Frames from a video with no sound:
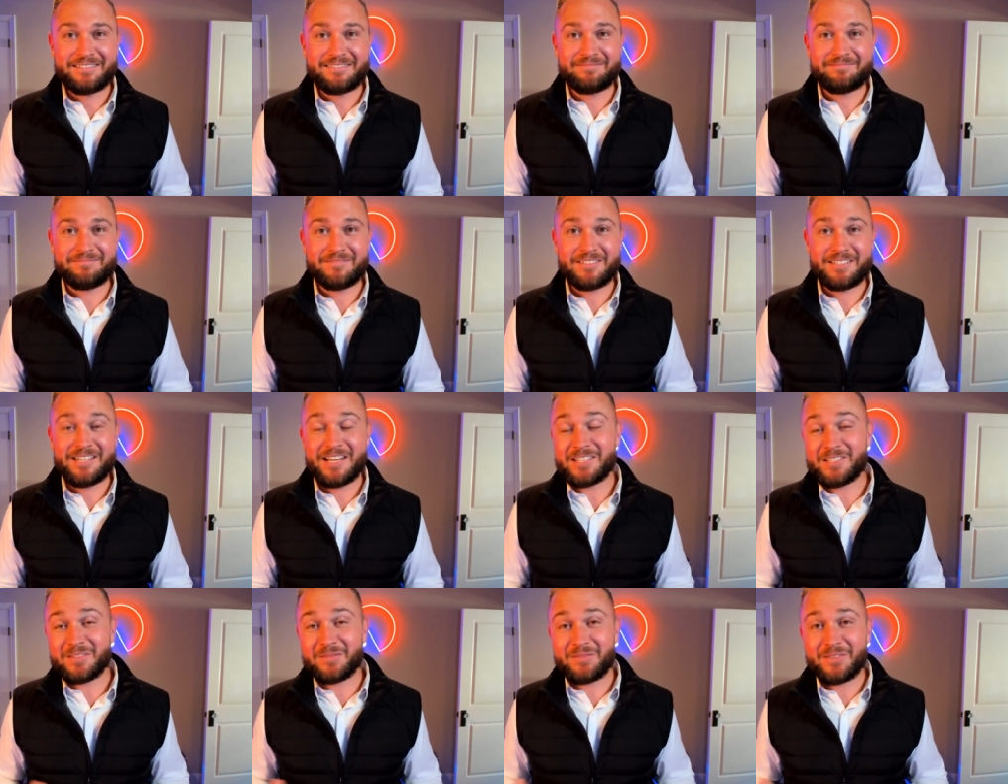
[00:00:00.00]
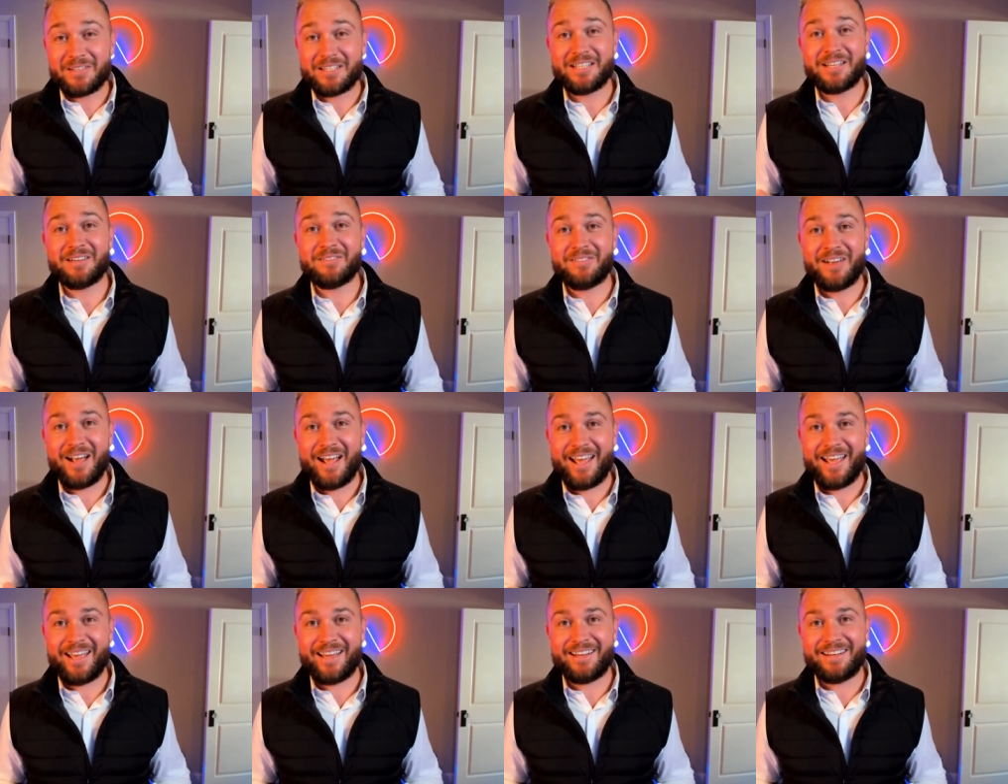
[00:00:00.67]
It doesn't really
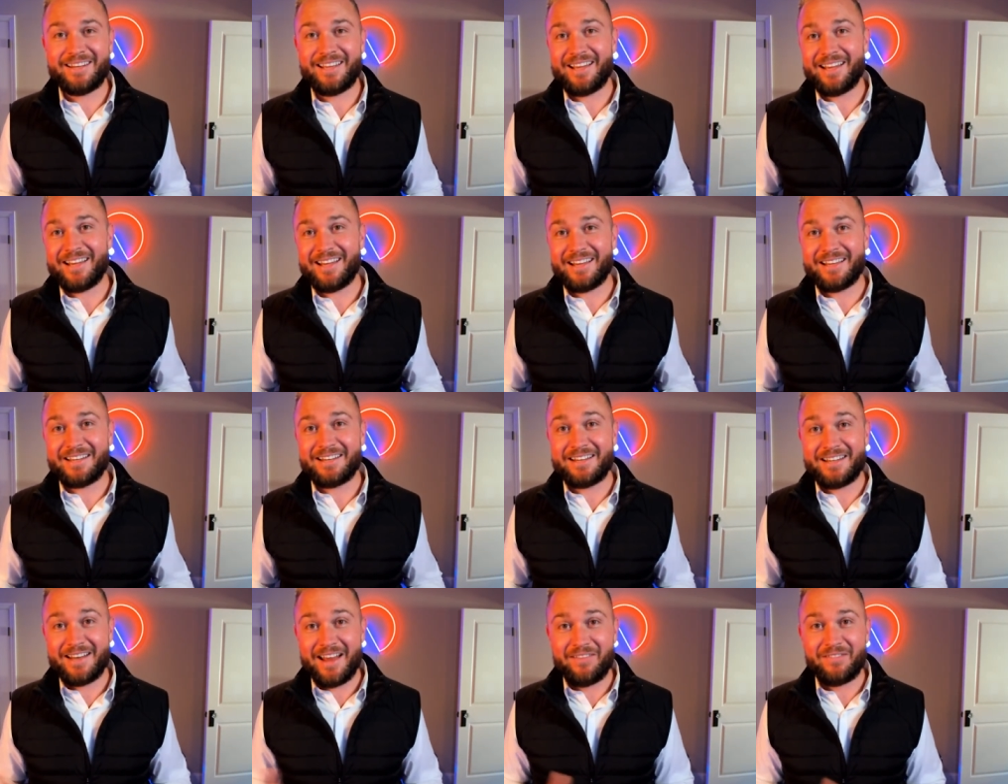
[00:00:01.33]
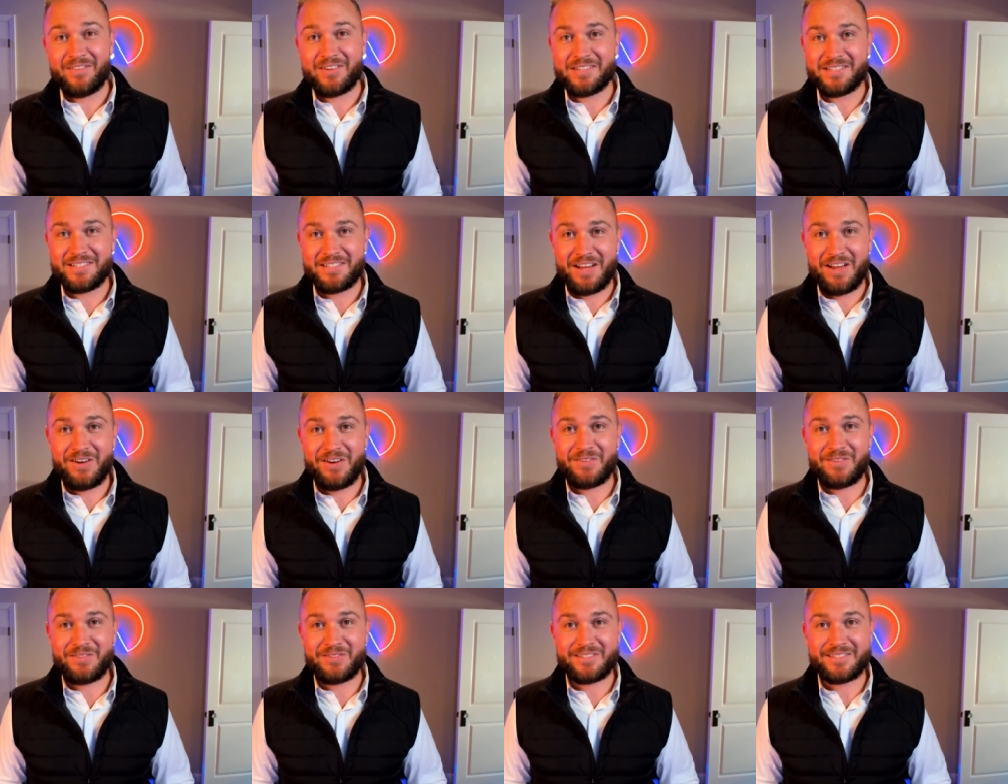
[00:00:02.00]
rain and it never
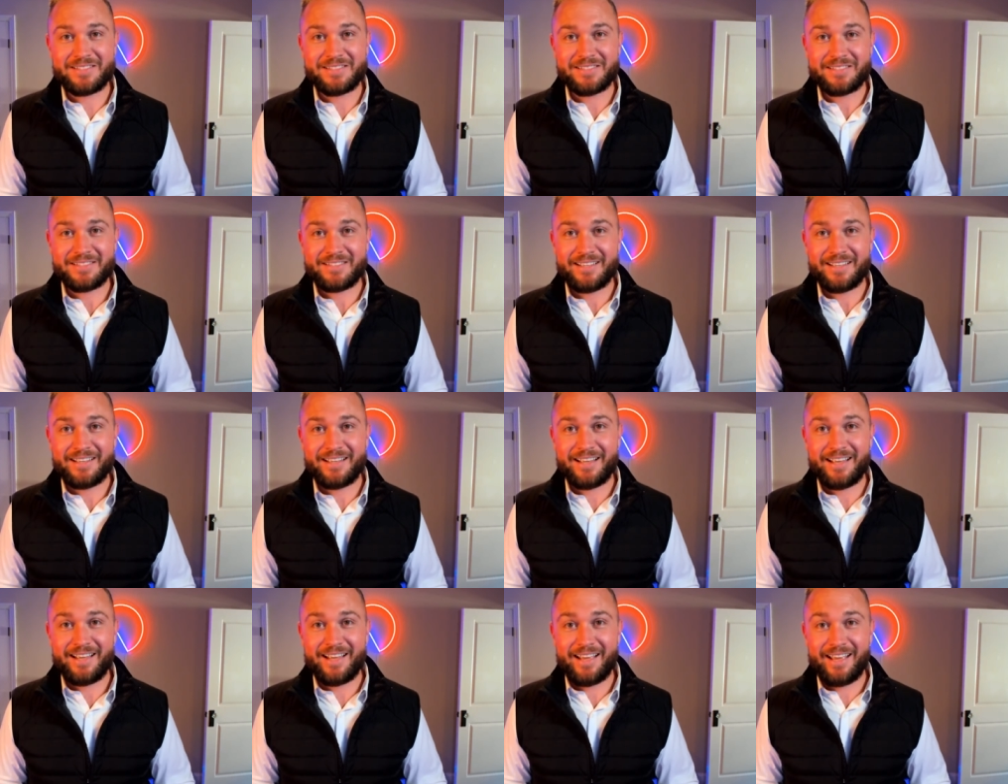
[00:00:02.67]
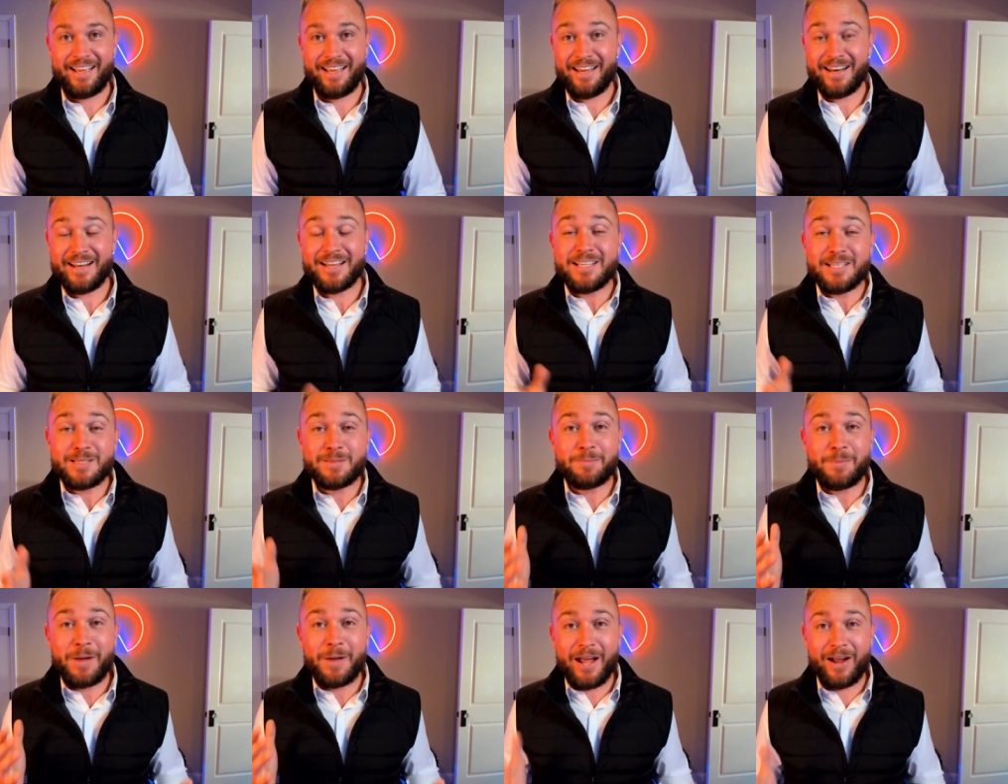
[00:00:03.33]
snows. It
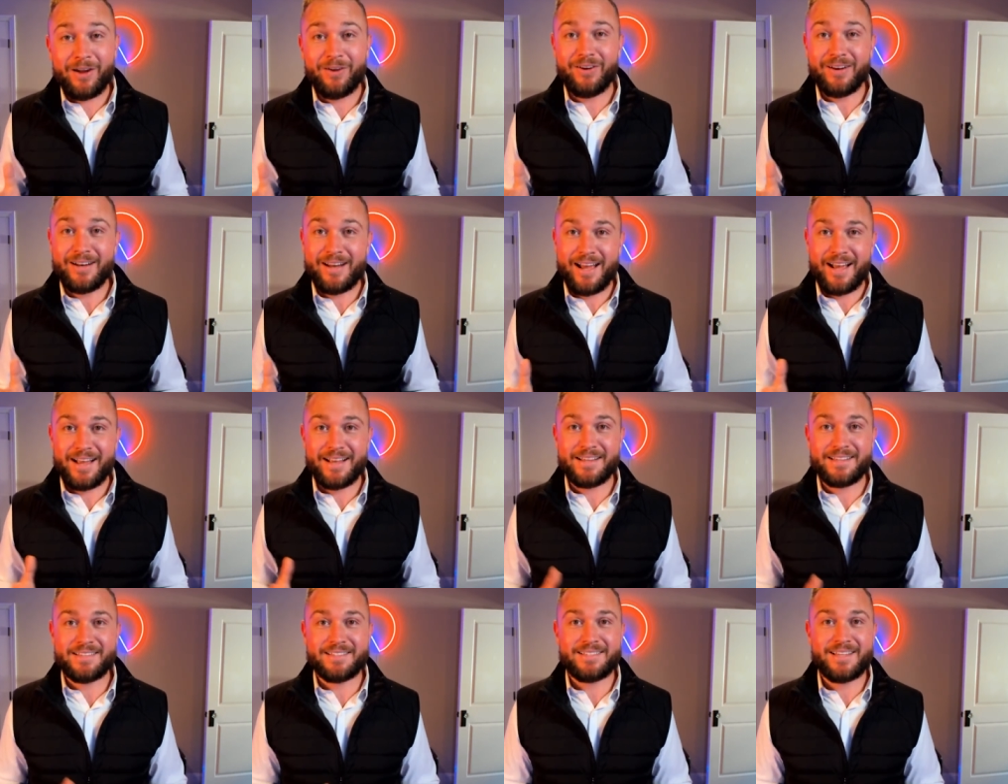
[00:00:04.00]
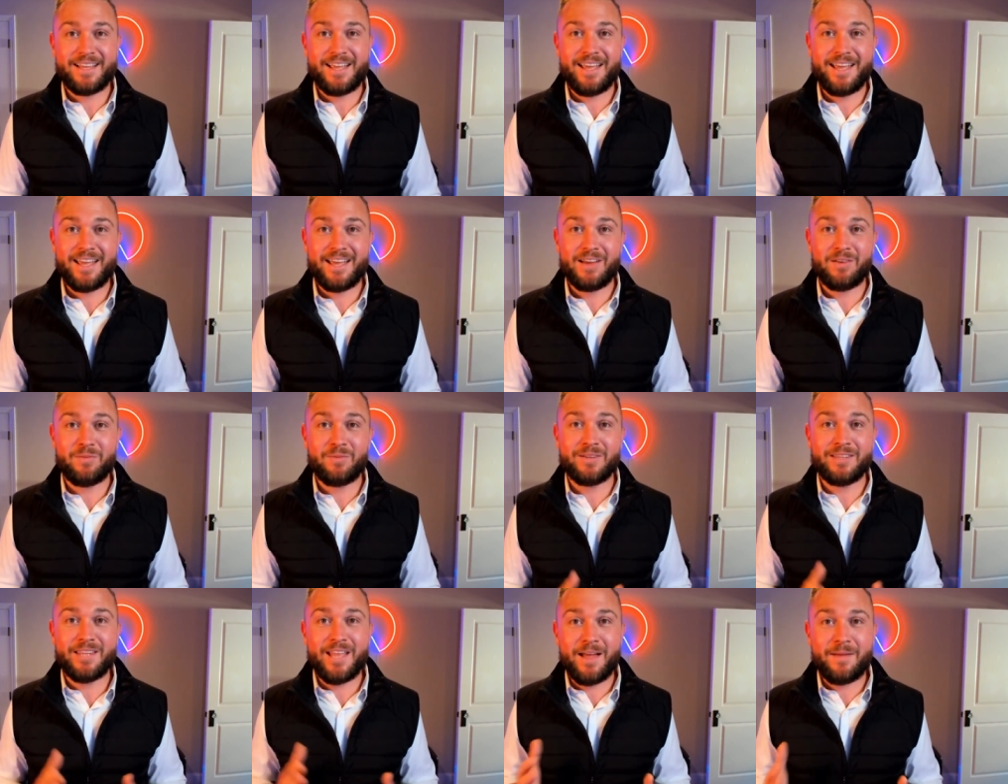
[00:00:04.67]
is paradise,
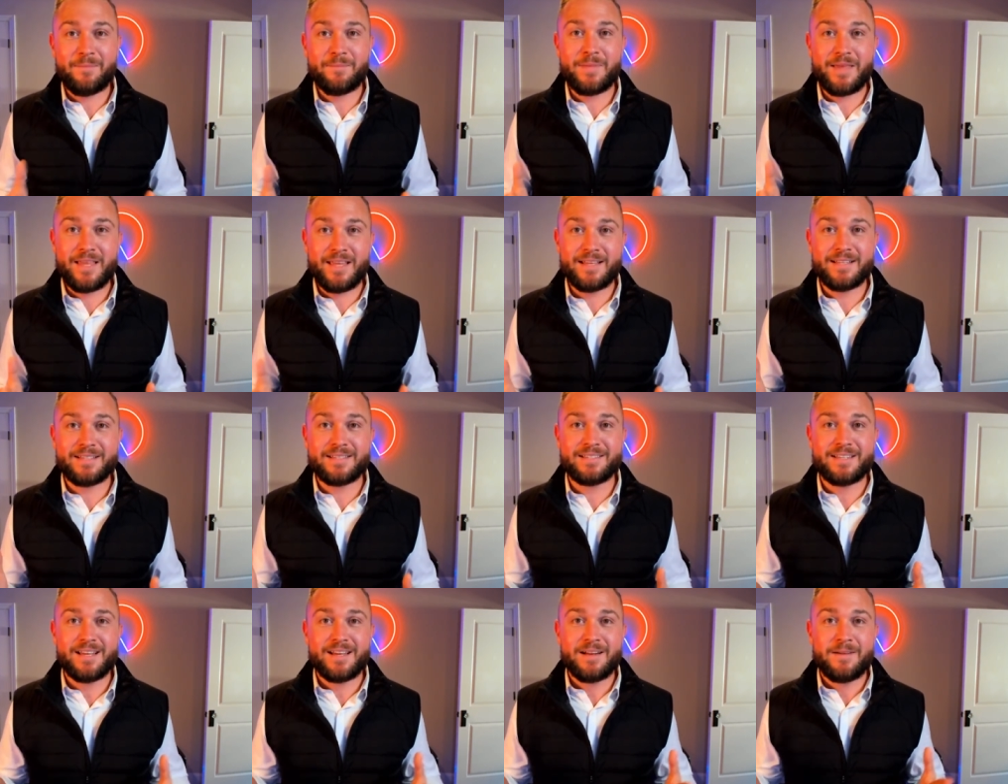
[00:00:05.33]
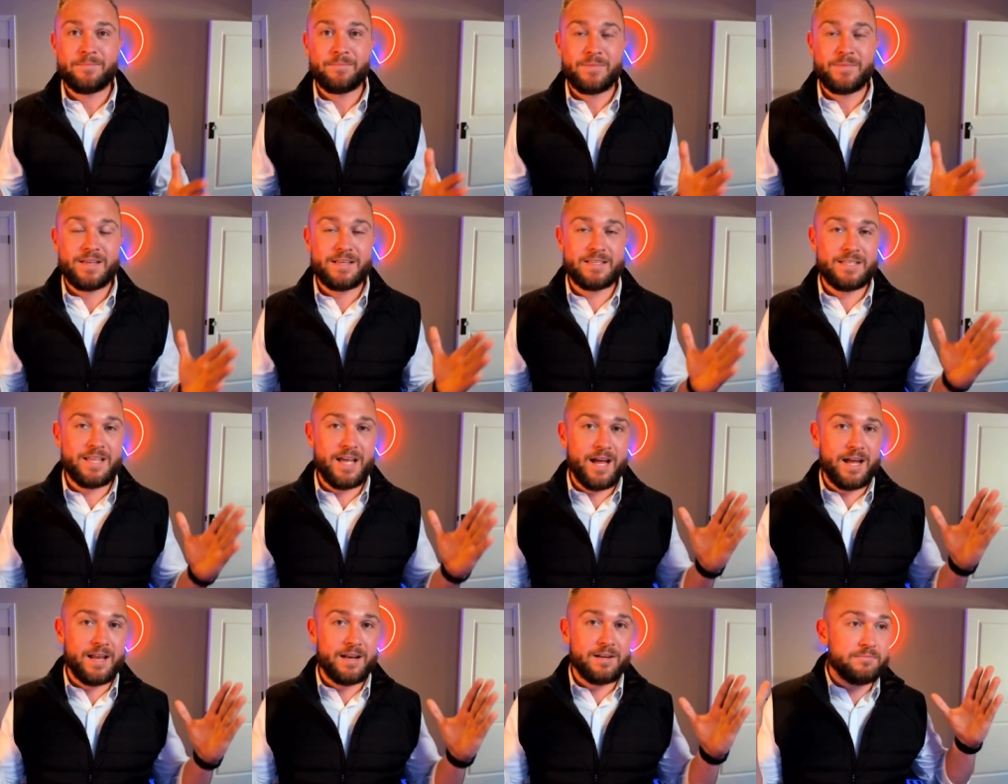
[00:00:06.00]
and what that means is
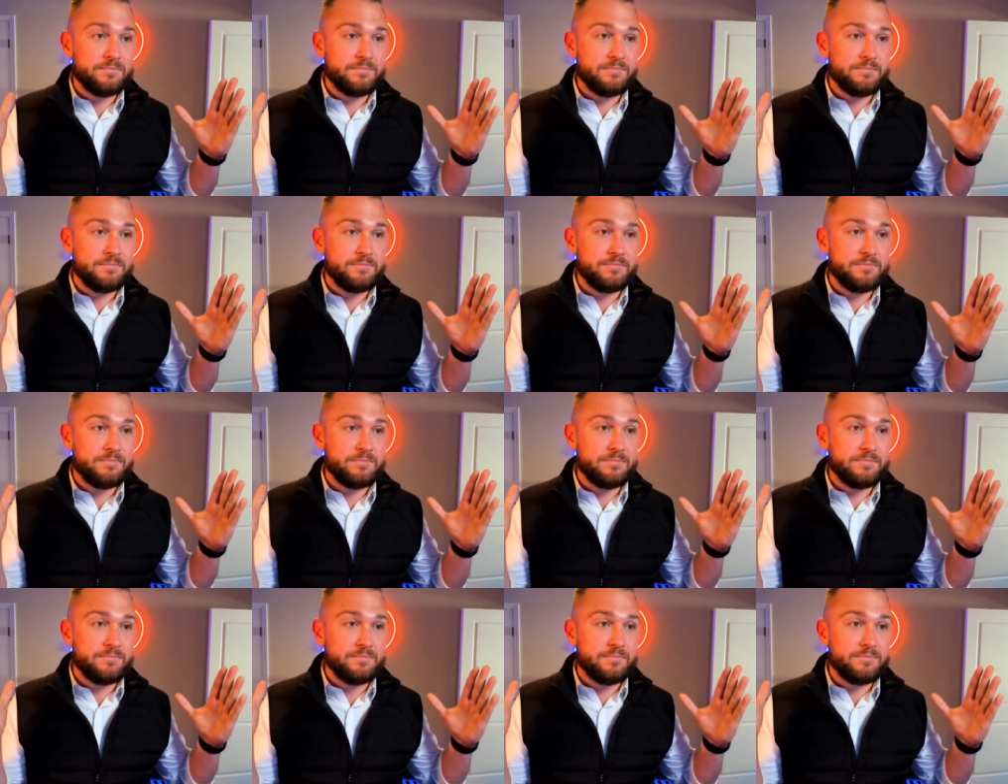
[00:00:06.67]
that